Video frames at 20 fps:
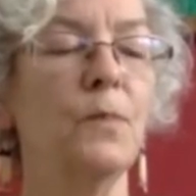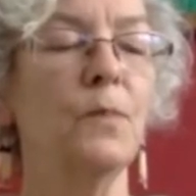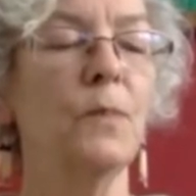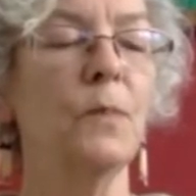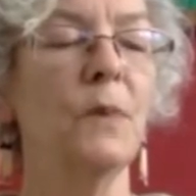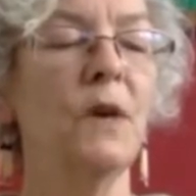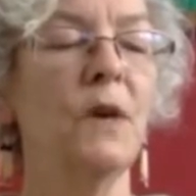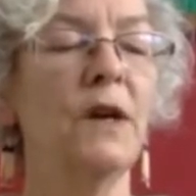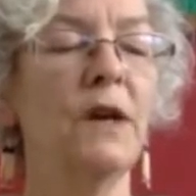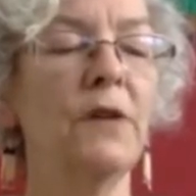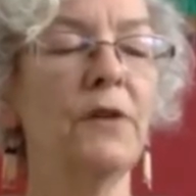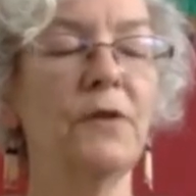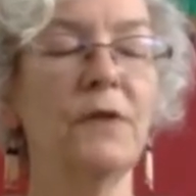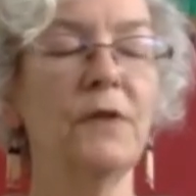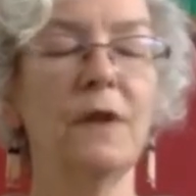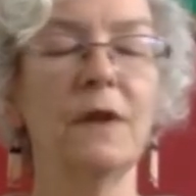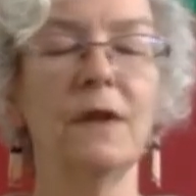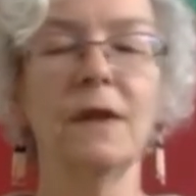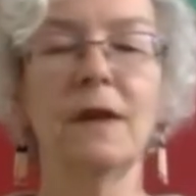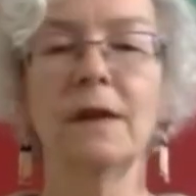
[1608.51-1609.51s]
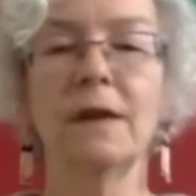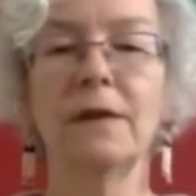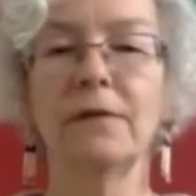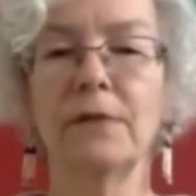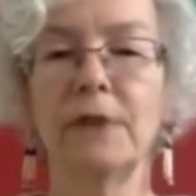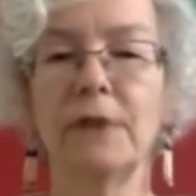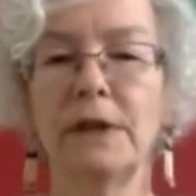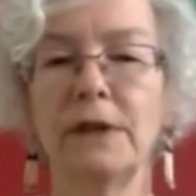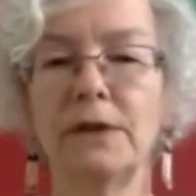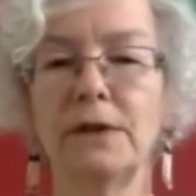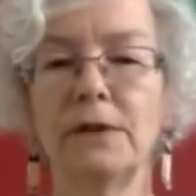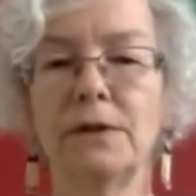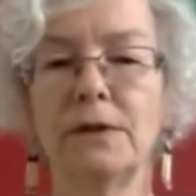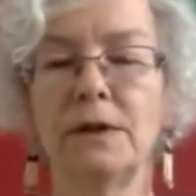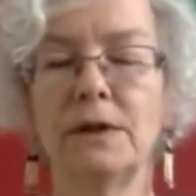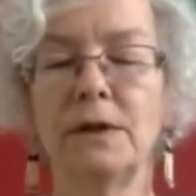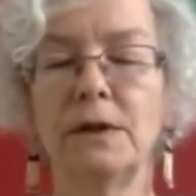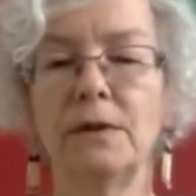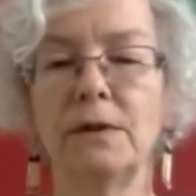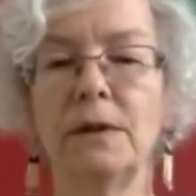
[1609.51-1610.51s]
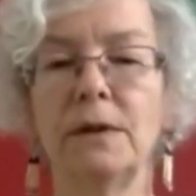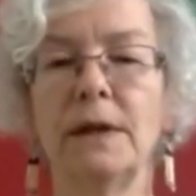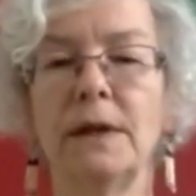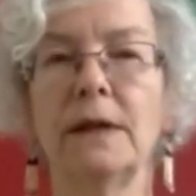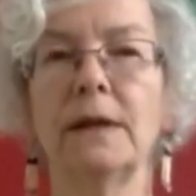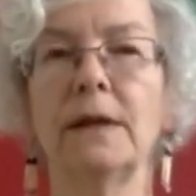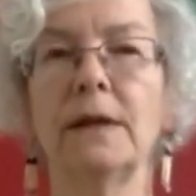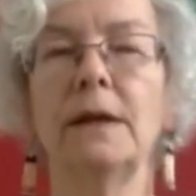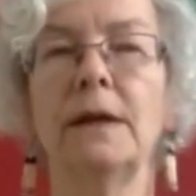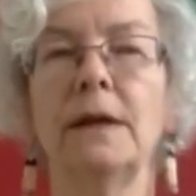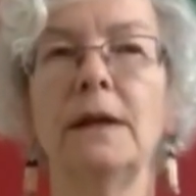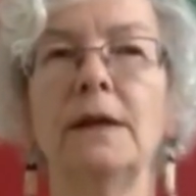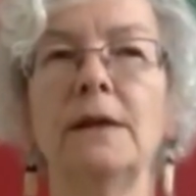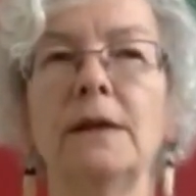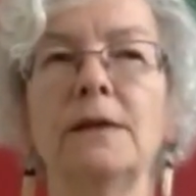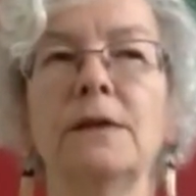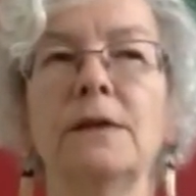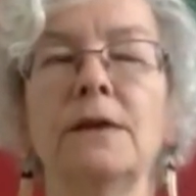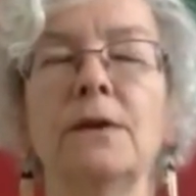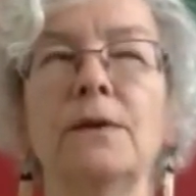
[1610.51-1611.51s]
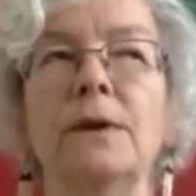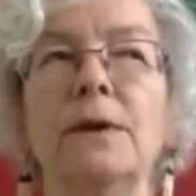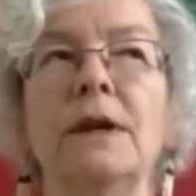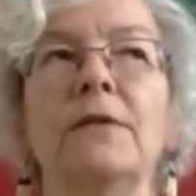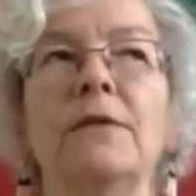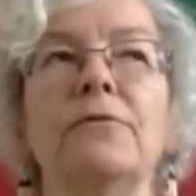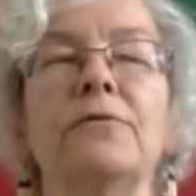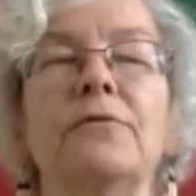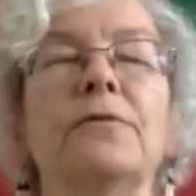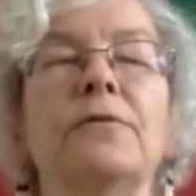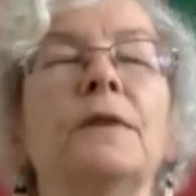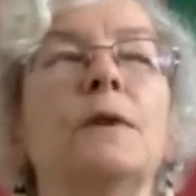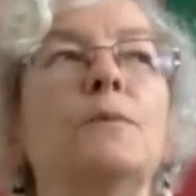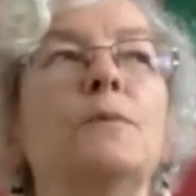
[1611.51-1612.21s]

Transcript: another thing that I'll invite you to do, so if